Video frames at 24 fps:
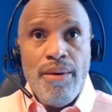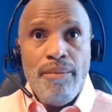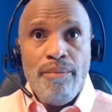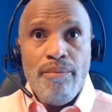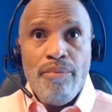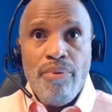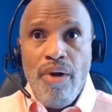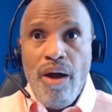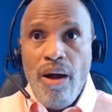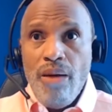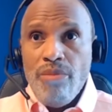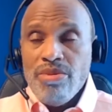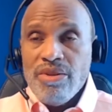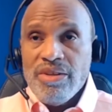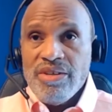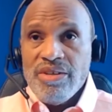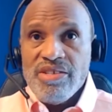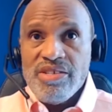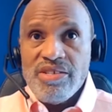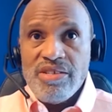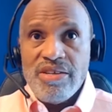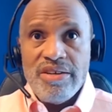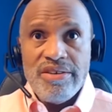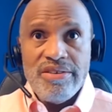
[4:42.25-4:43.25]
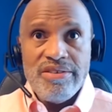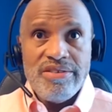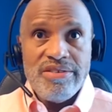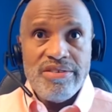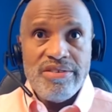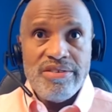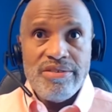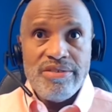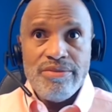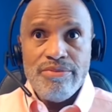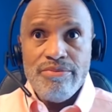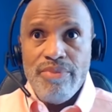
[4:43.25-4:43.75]
probably
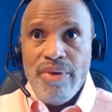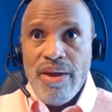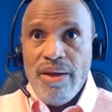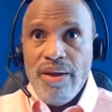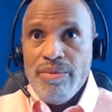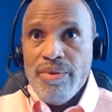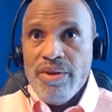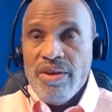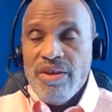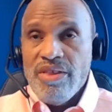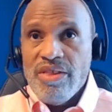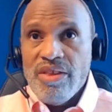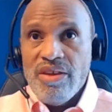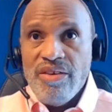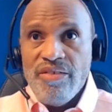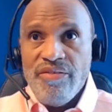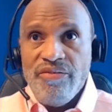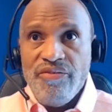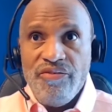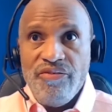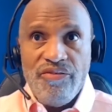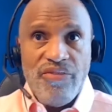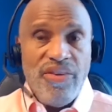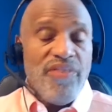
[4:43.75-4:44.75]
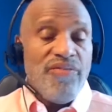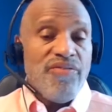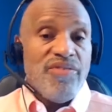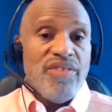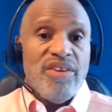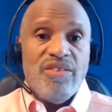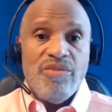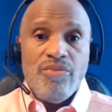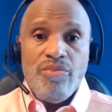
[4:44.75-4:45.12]
since maybe the 50s,